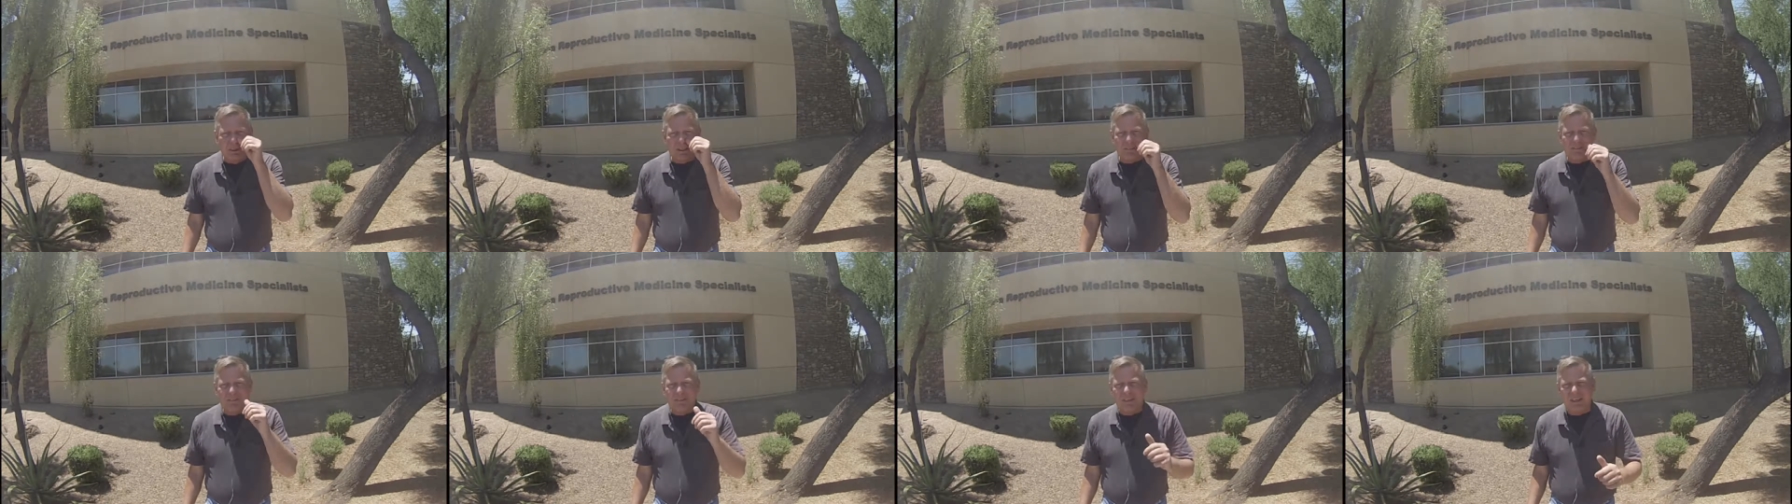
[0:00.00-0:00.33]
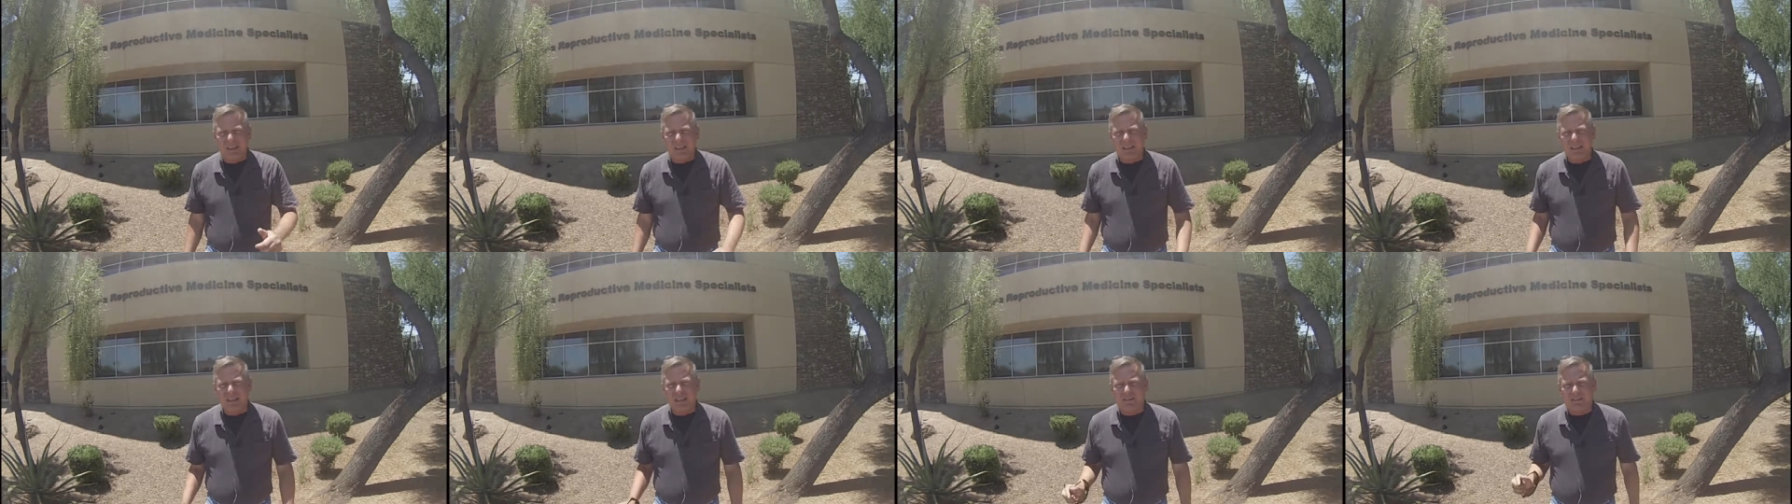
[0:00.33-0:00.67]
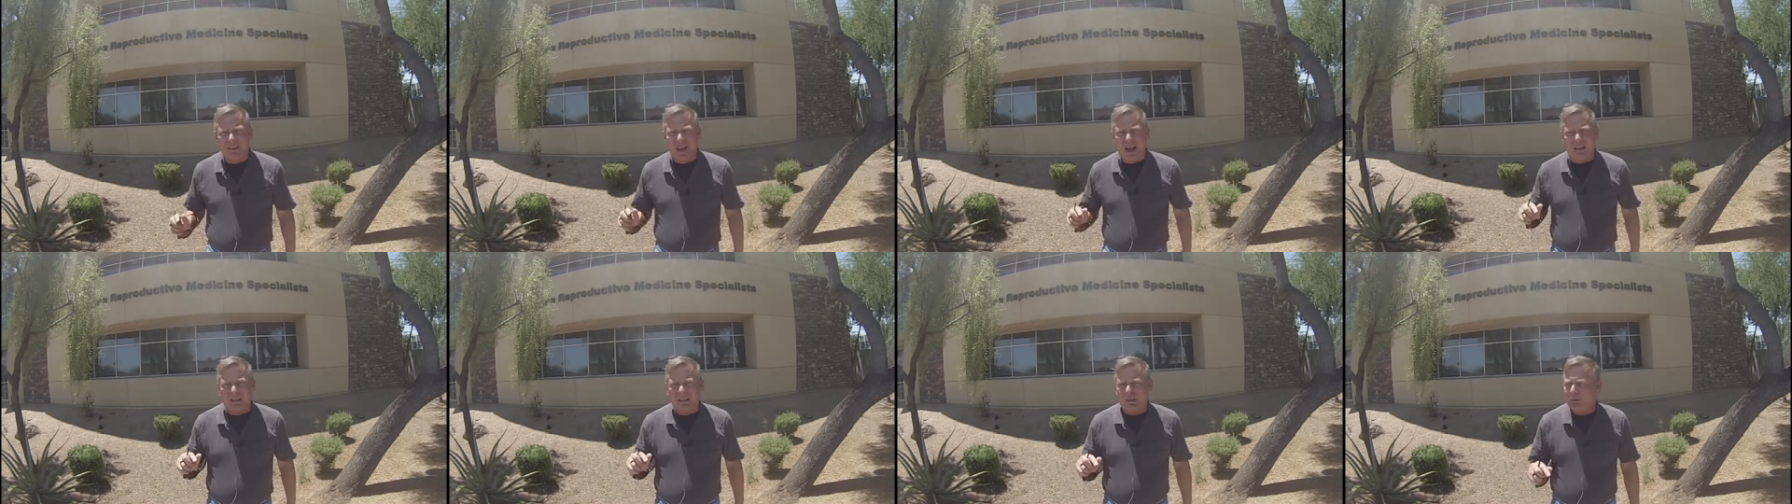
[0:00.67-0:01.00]
going to see
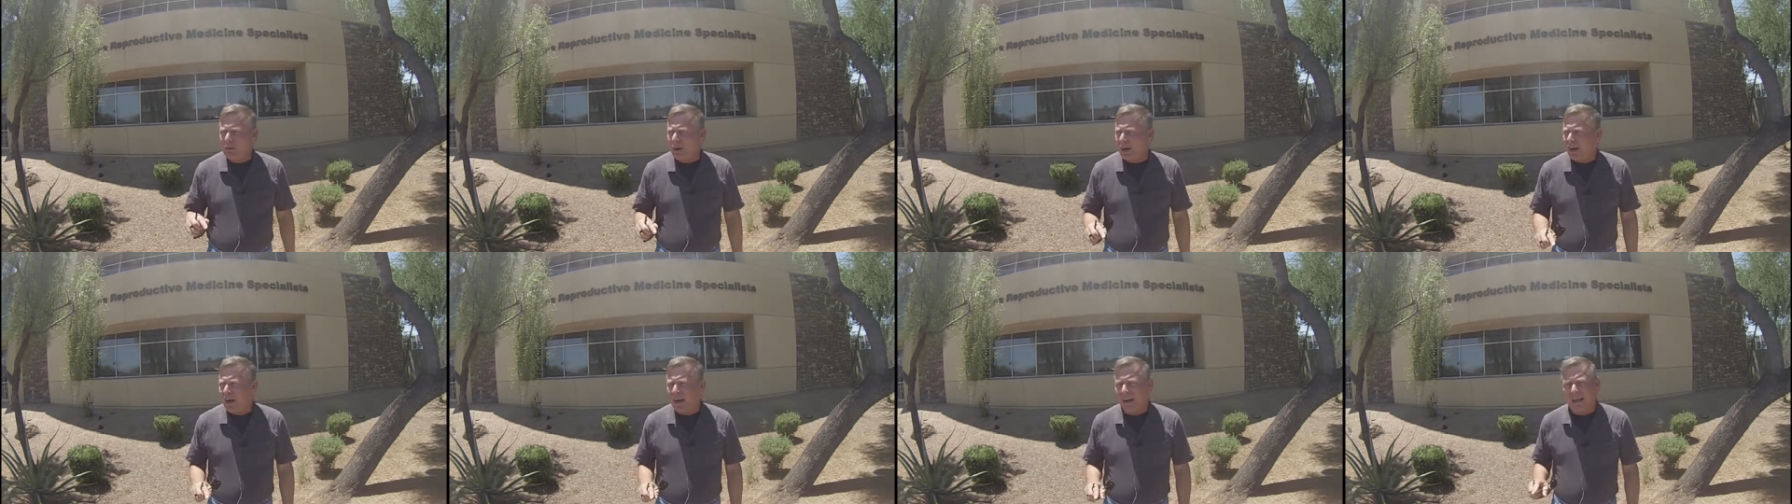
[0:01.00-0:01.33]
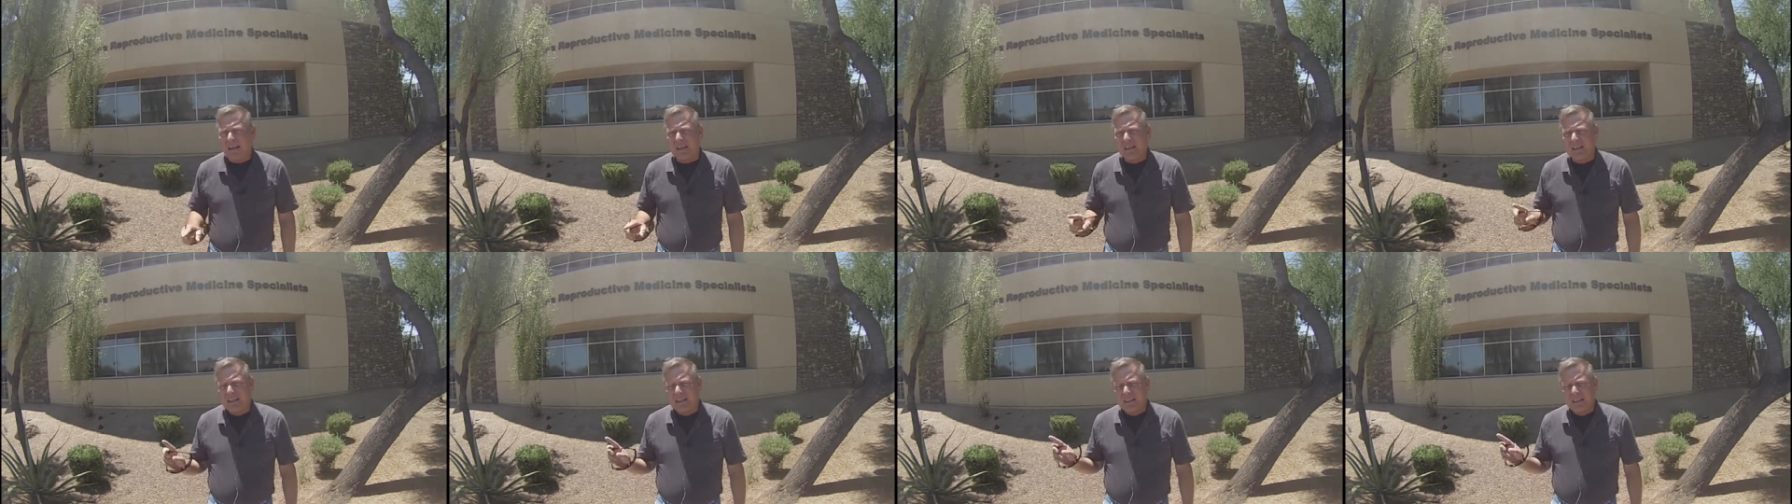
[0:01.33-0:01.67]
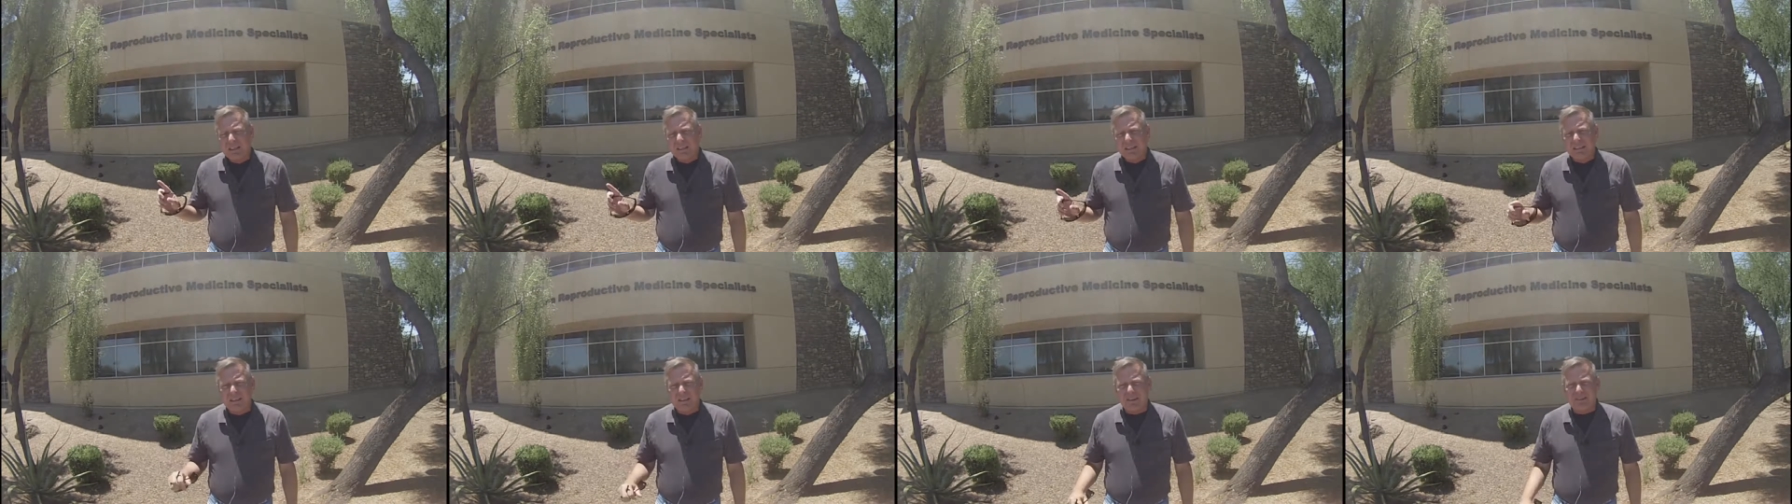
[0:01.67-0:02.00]
exactly why
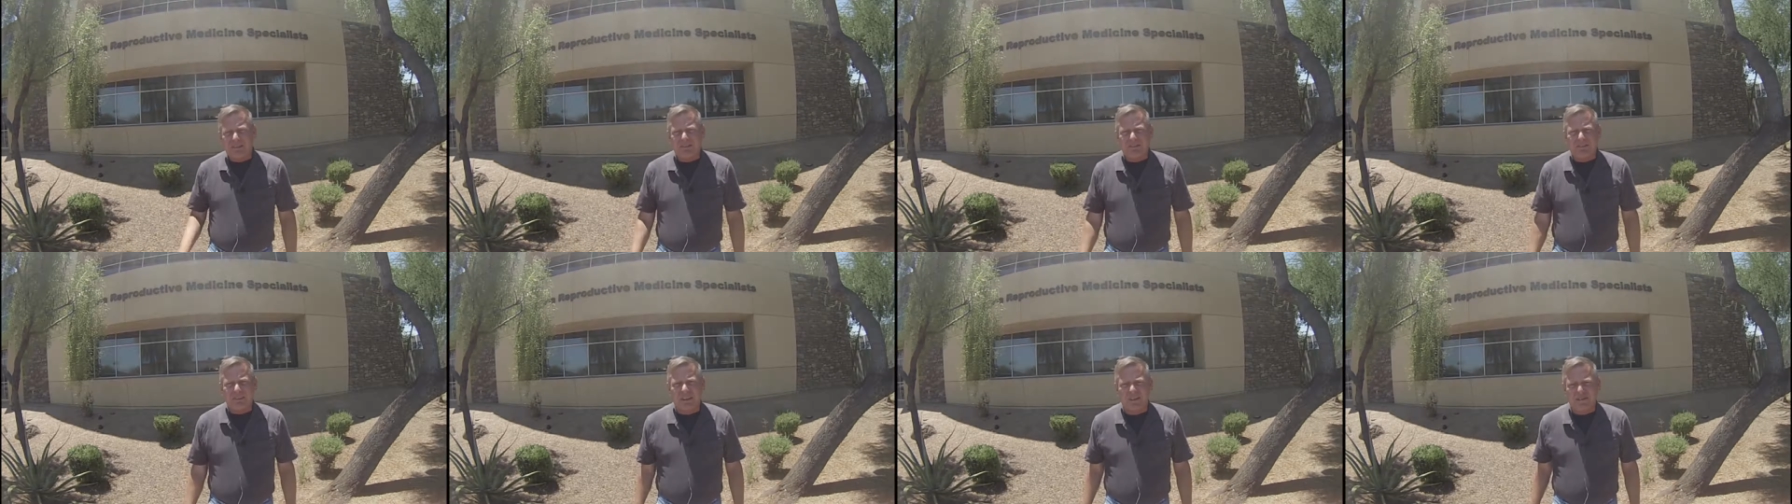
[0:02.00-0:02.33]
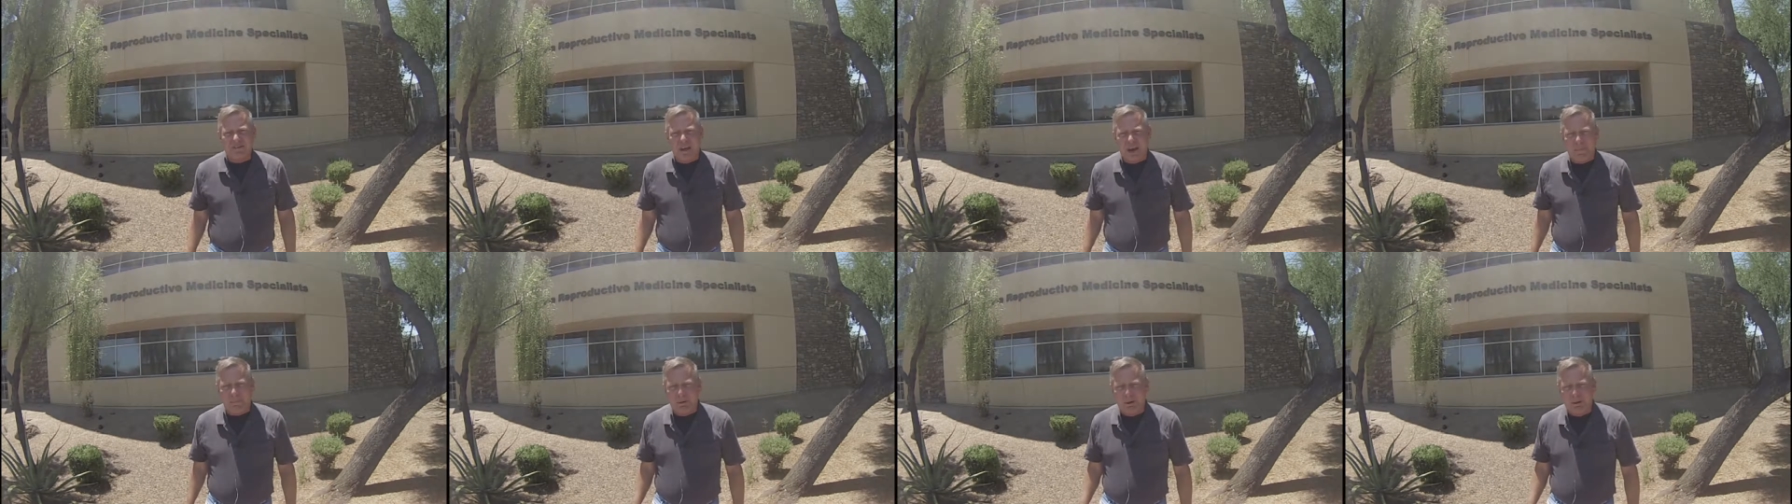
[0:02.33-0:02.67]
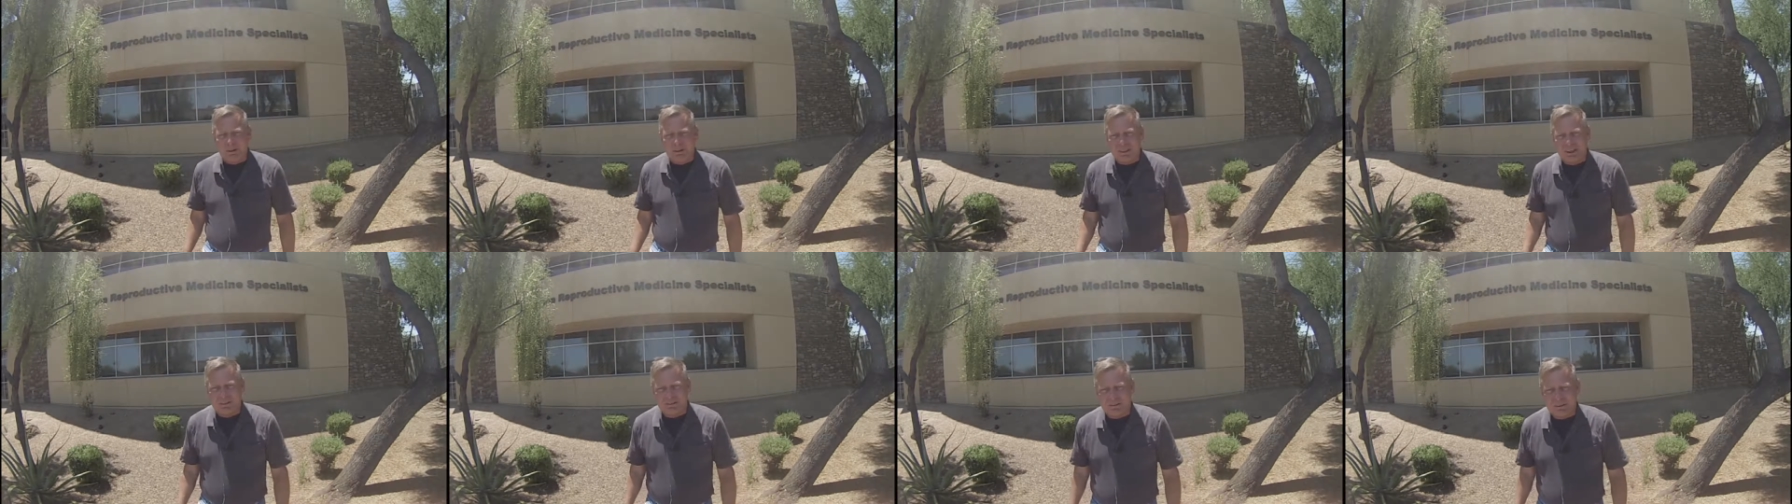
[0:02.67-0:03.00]
this is not
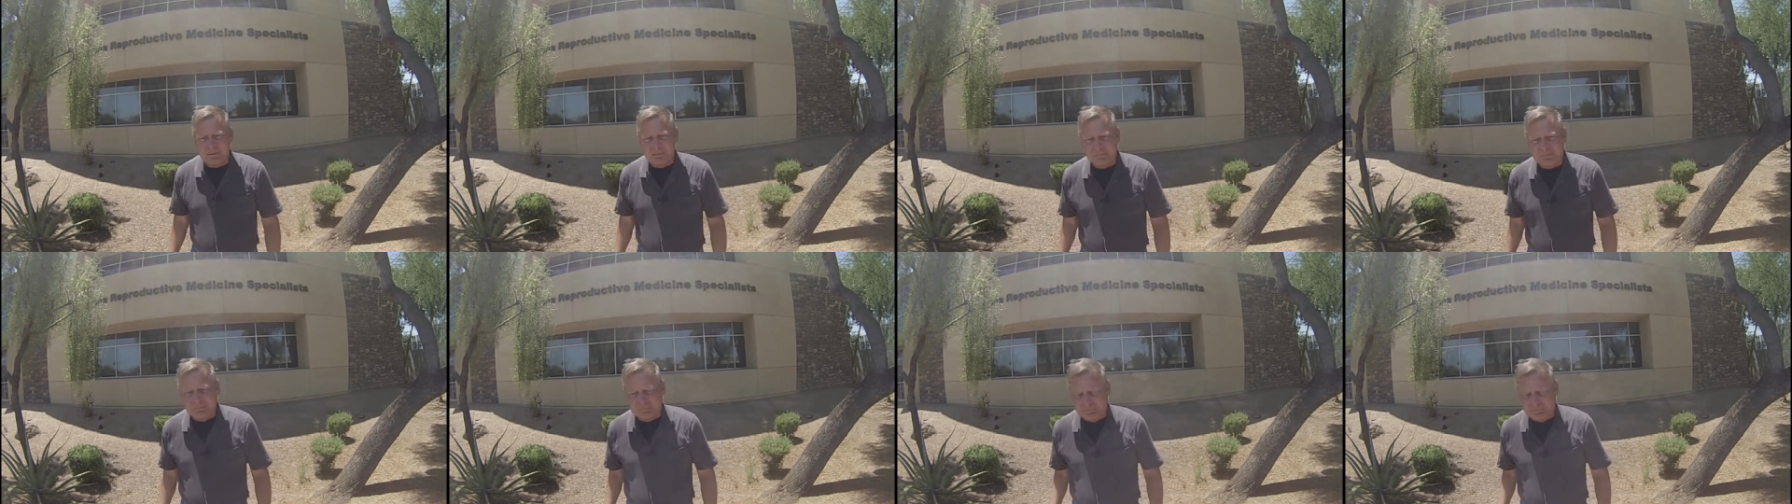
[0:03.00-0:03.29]
protested.